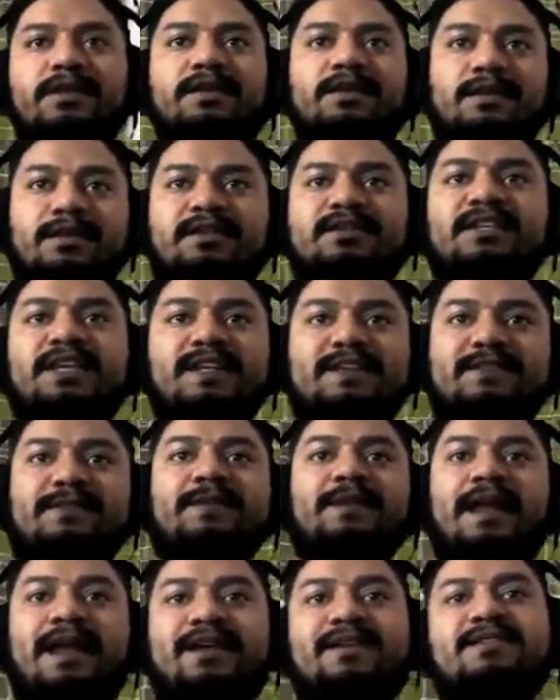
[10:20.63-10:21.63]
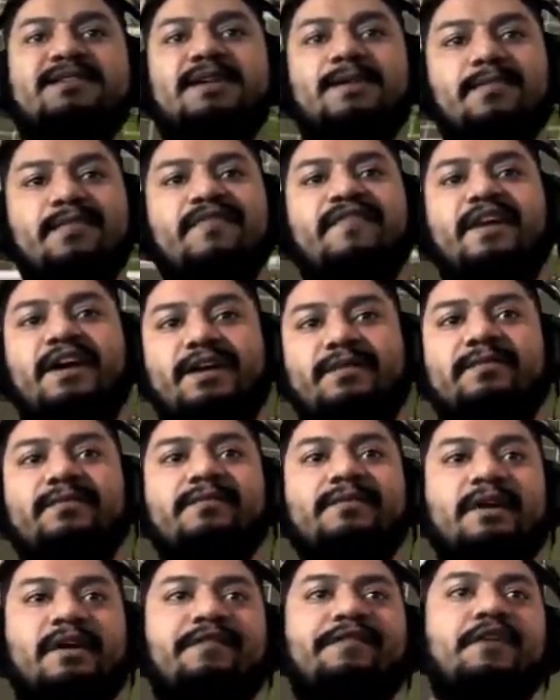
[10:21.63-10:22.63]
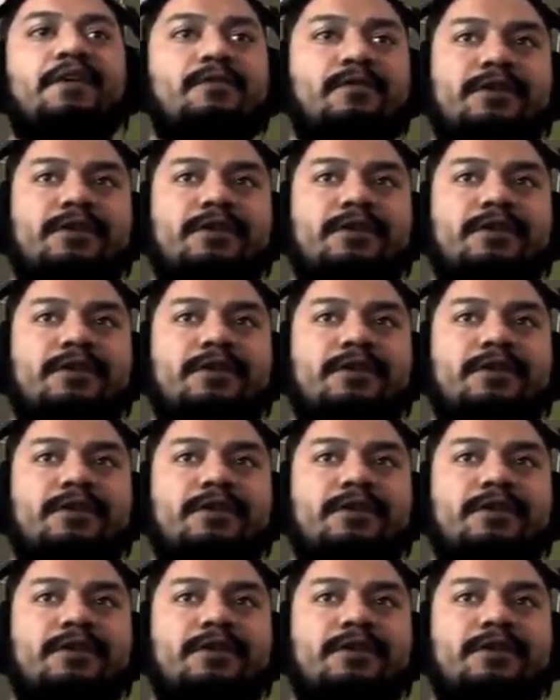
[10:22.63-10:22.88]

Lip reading: this gives me like a summer vibe. I fuck with